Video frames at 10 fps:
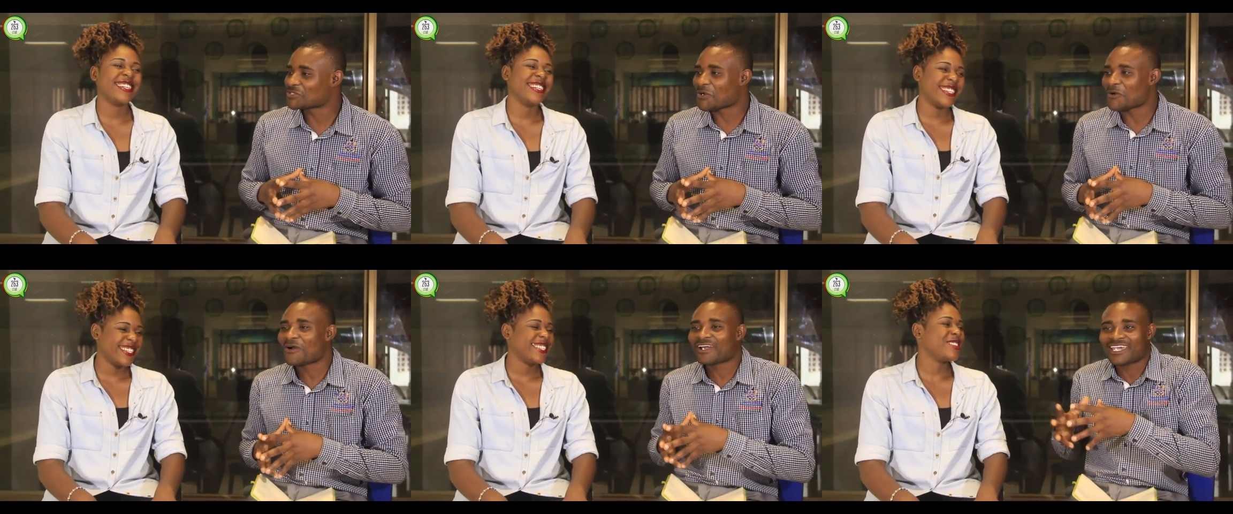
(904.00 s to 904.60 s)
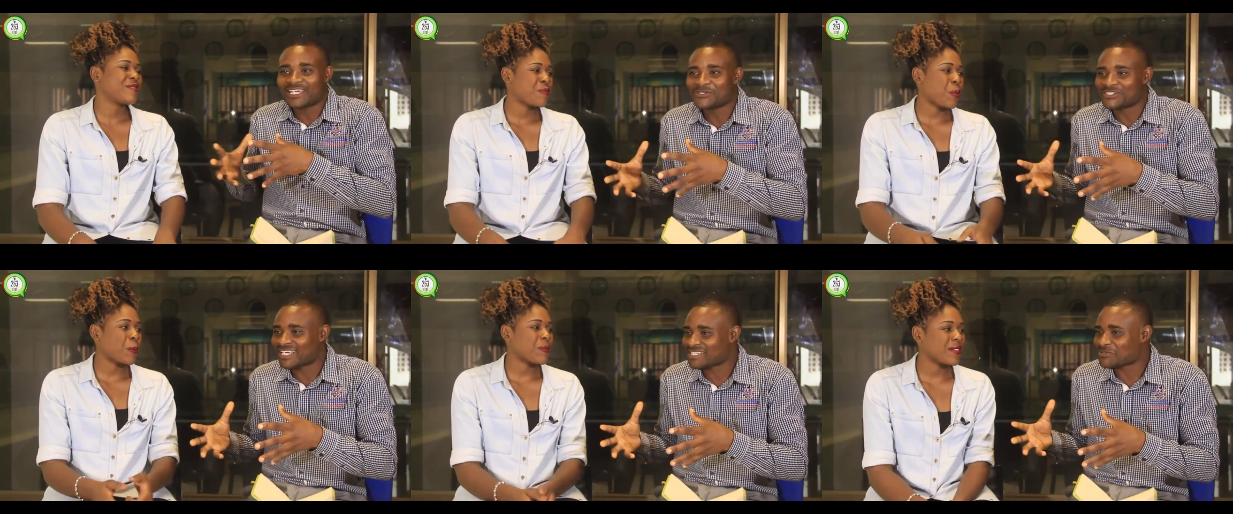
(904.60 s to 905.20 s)
Speaker 1: so can
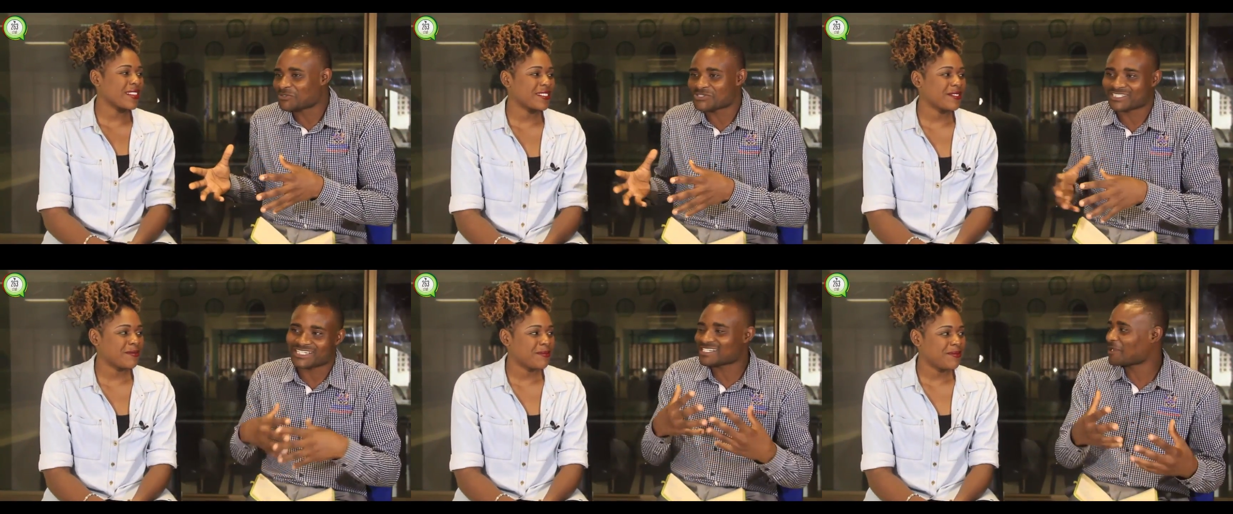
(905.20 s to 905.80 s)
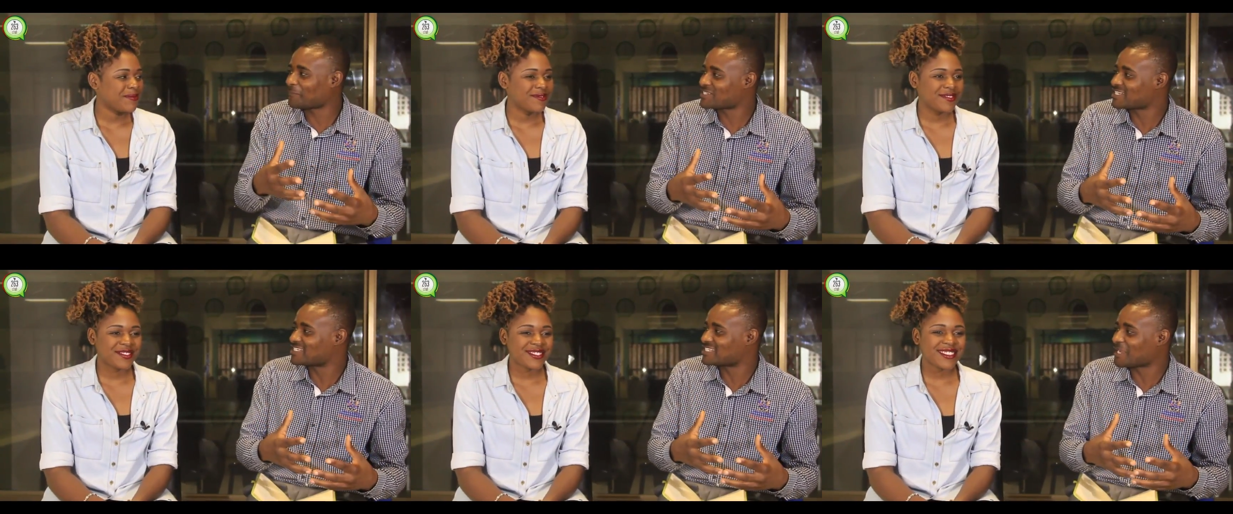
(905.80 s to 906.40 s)
you just also, just like
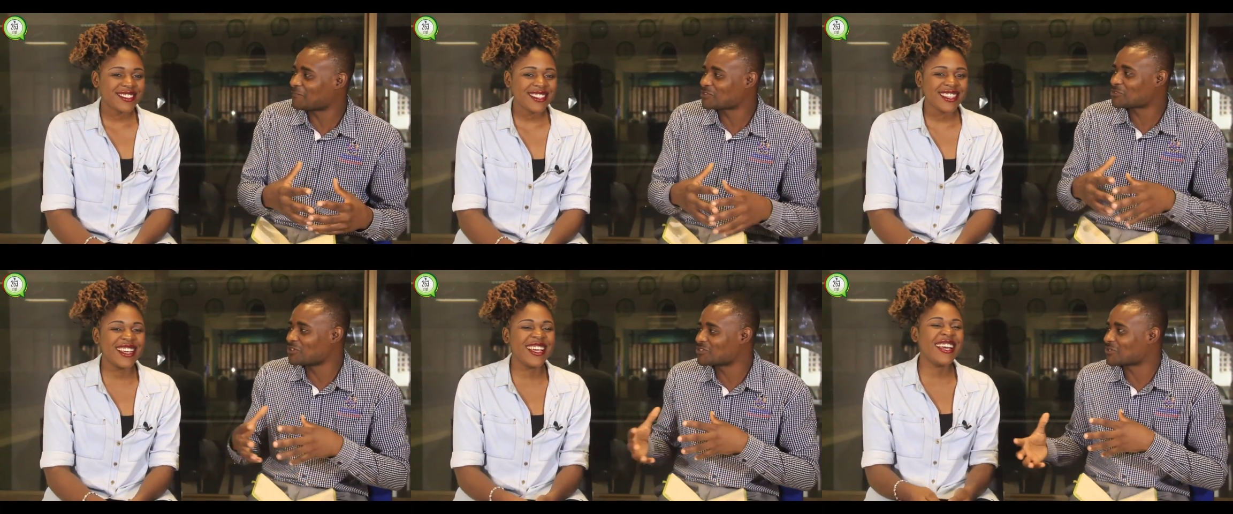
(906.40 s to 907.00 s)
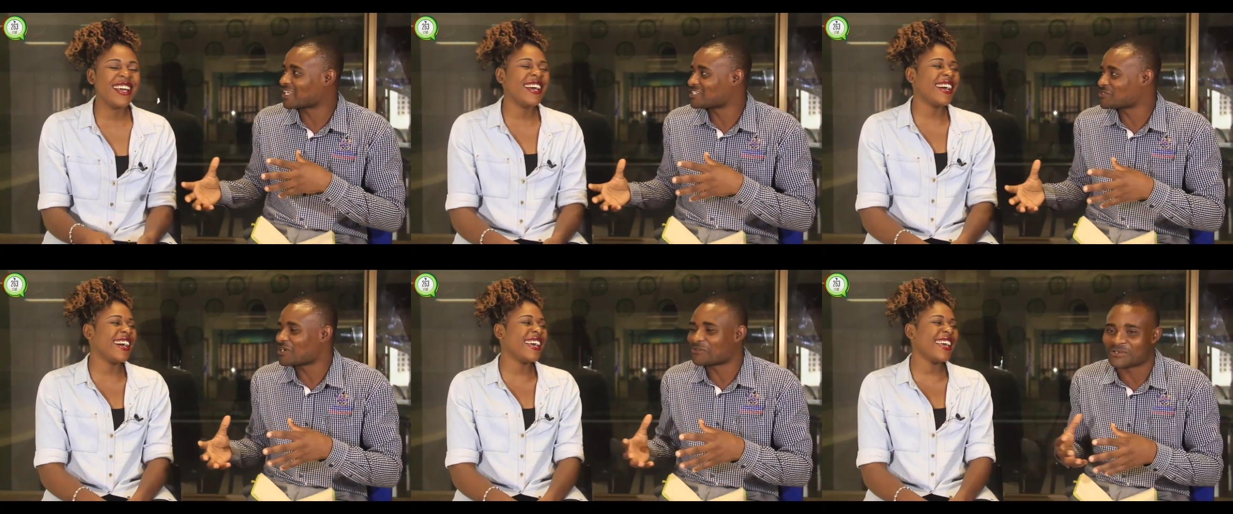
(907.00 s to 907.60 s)
Pastor G, I'm not going to
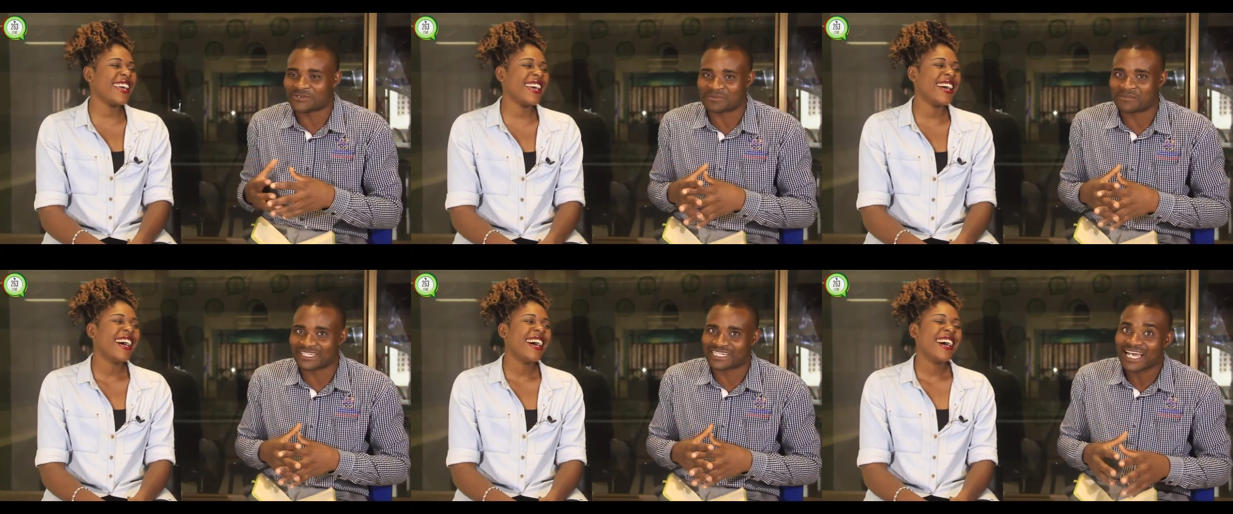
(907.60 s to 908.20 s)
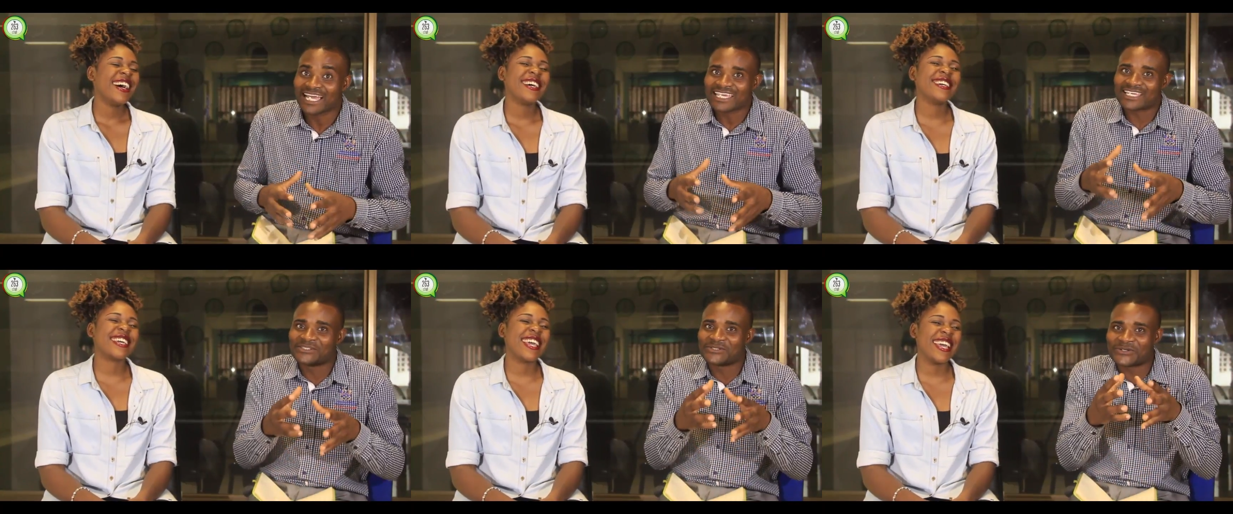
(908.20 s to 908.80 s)
get you away with me. Can
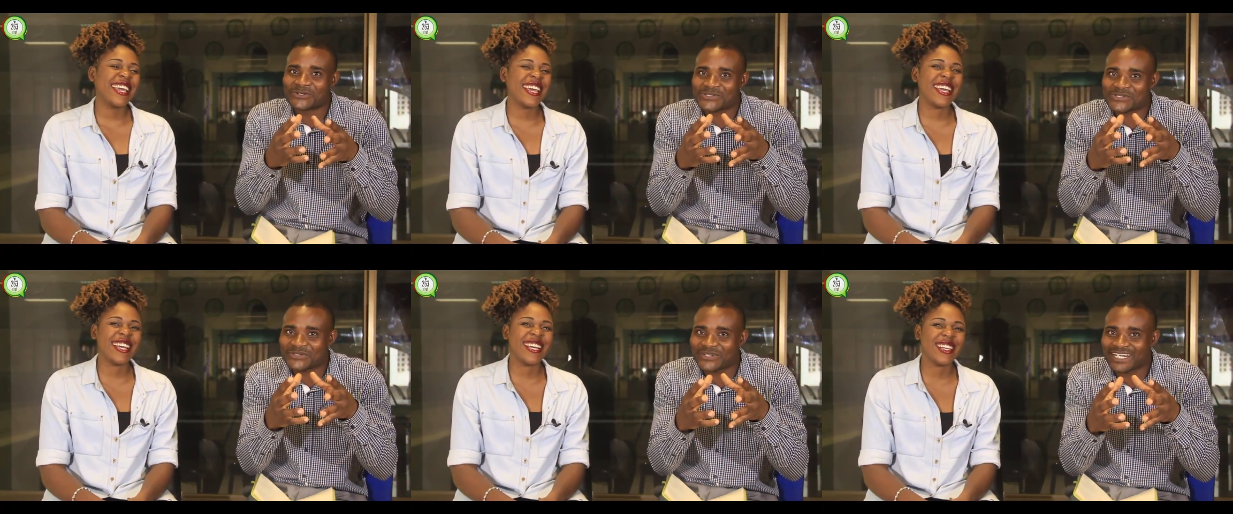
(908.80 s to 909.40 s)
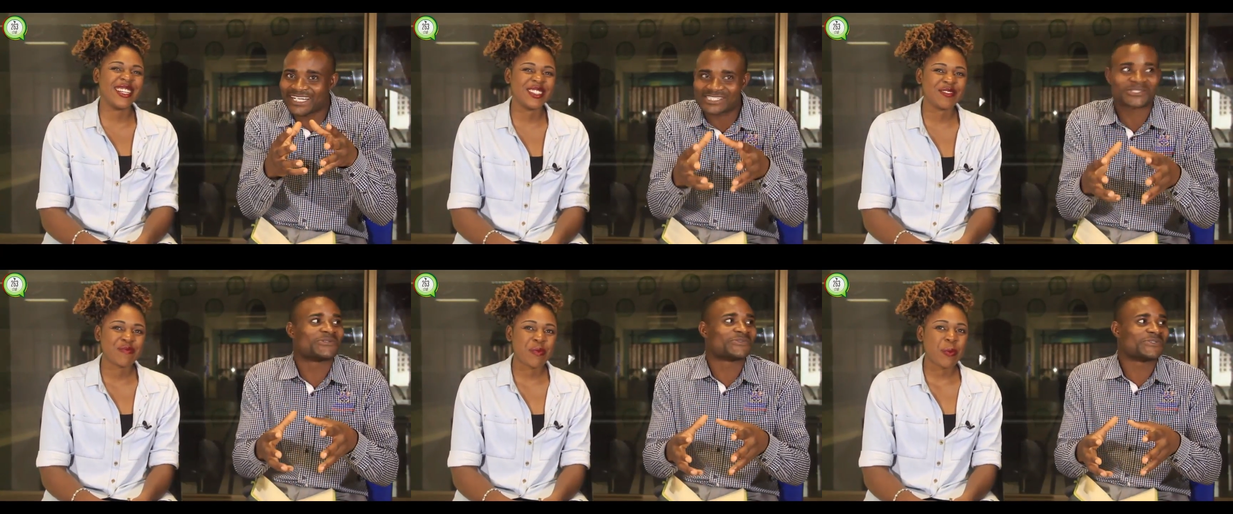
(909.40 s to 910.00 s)
okay. you also
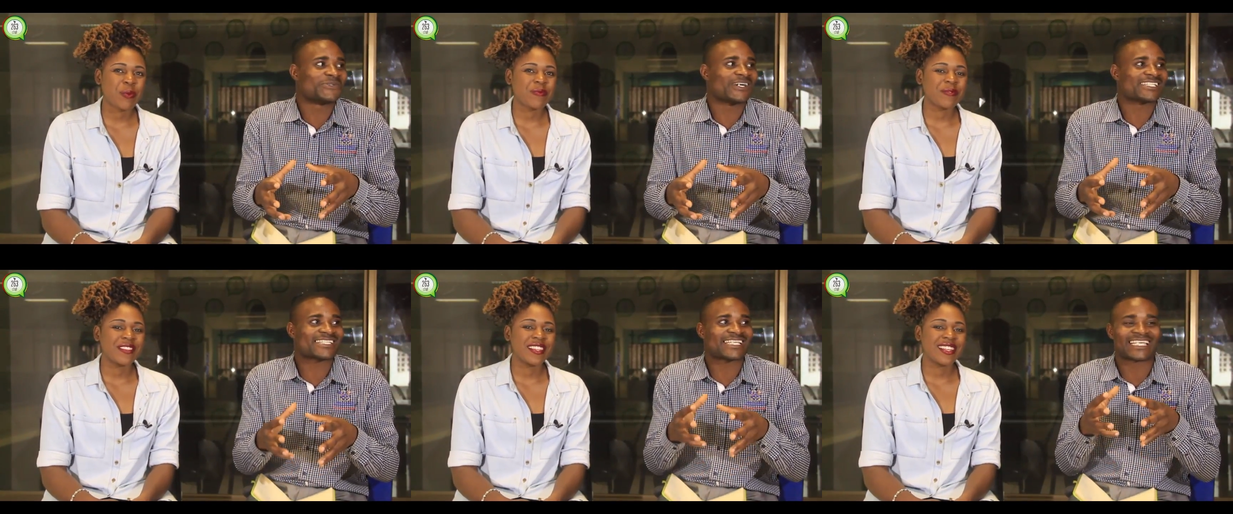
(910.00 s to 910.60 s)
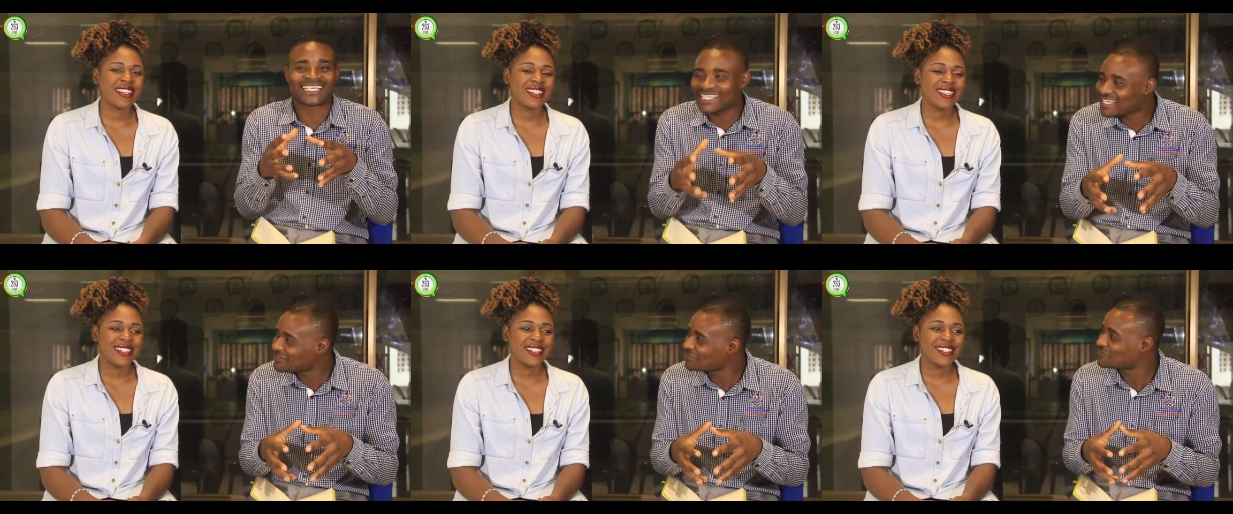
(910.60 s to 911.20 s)
let your viewers
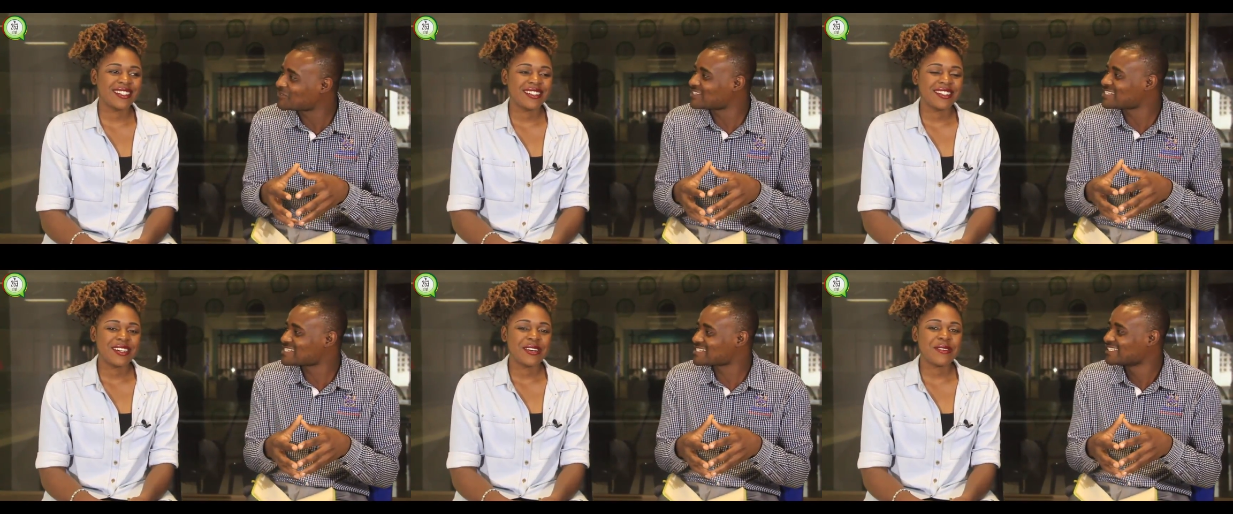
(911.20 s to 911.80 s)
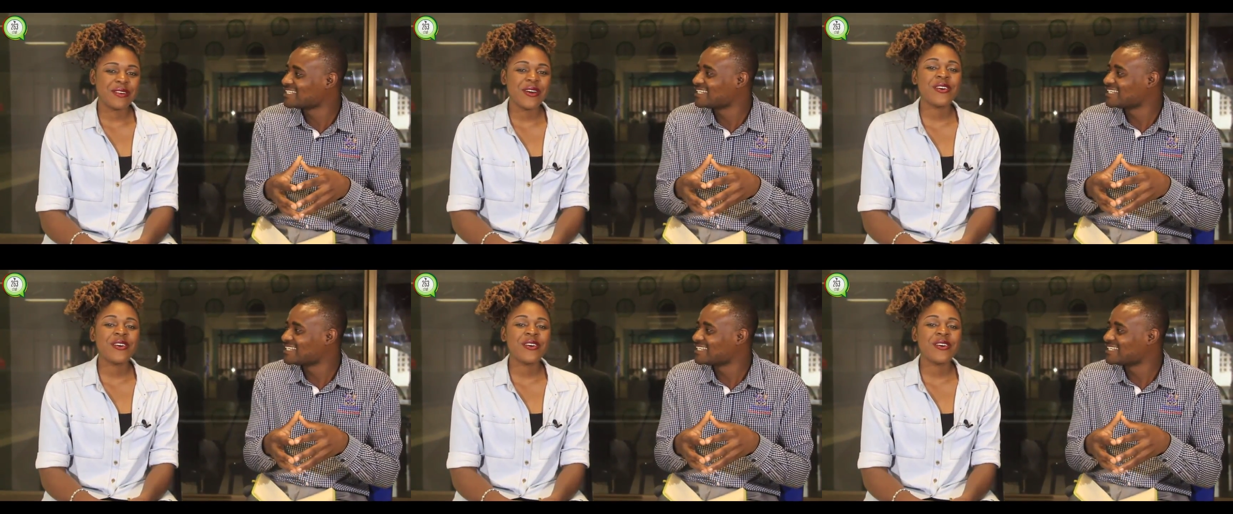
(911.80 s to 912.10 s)
hear your voice?